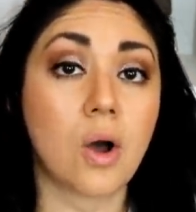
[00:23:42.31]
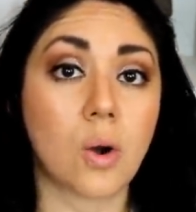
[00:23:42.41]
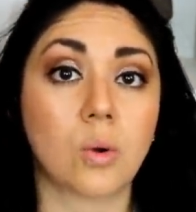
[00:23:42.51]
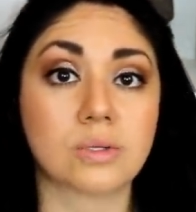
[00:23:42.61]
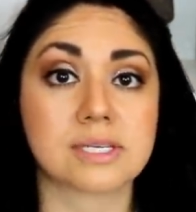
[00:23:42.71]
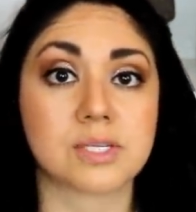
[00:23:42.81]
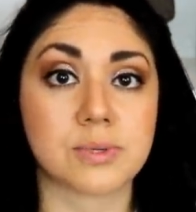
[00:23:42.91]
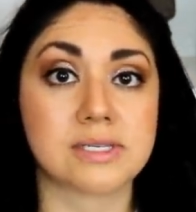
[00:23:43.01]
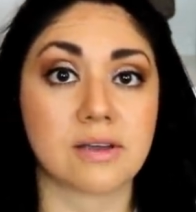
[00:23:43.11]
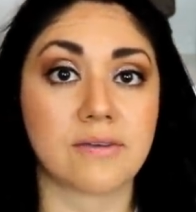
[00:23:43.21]
holds its
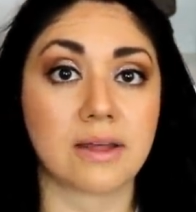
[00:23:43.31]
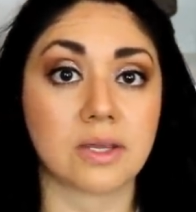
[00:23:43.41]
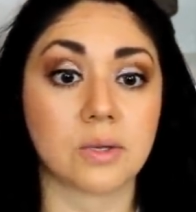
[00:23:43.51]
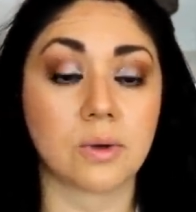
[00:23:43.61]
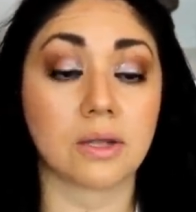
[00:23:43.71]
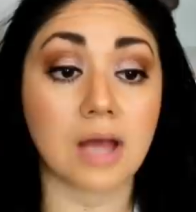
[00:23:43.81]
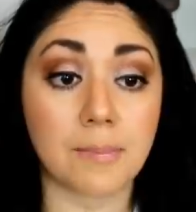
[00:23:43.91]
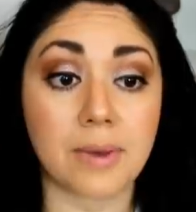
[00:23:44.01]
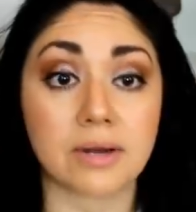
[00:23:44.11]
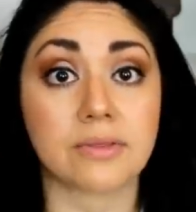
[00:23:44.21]
resale value a
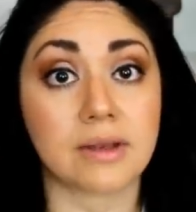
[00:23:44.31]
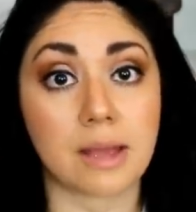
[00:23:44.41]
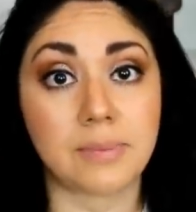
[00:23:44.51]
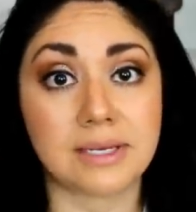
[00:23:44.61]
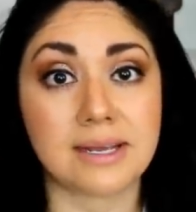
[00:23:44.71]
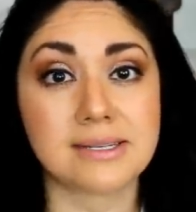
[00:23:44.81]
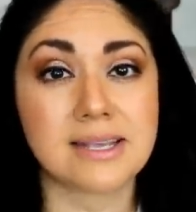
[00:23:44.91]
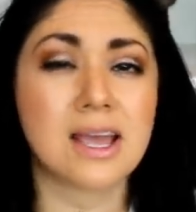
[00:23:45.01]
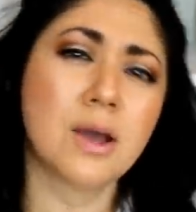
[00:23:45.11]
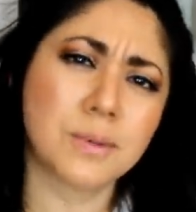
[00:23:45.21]
lot better than Epi does,